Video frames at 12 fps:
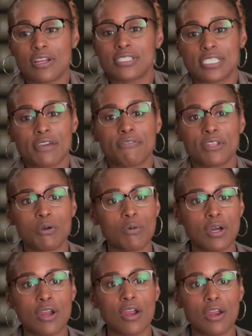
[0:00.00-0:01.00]
There definitely
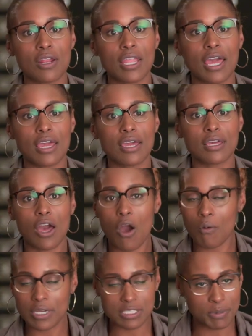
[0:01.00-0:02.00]
were, like,
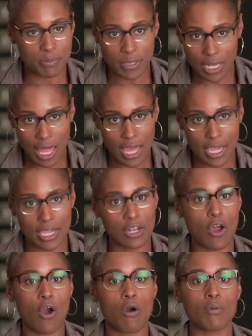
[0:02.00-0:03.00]
always be polite,
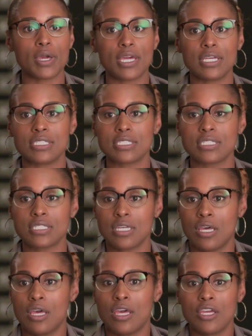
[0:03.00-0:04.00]
always,
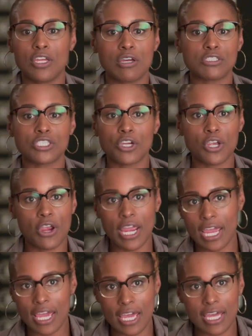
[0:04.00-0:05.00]
you know, show your
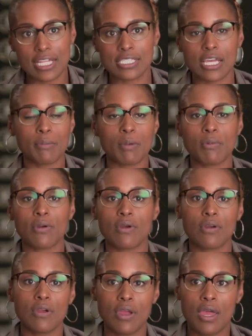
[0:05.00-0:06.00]
hands. I
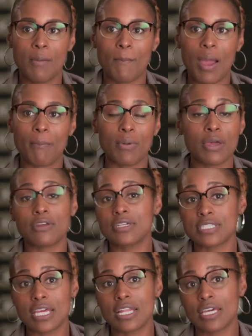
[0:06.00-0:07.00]
remember my
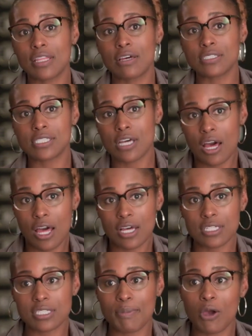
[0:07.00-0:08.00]
brothers getting those
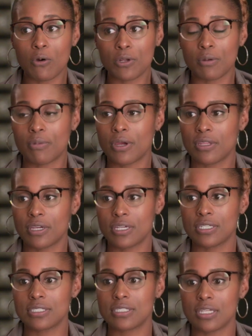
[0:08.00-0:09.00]
talks, my older
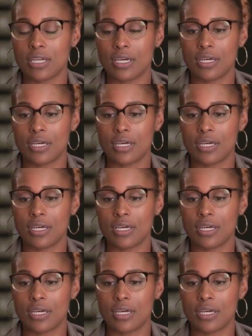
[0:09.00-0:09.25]
brothers.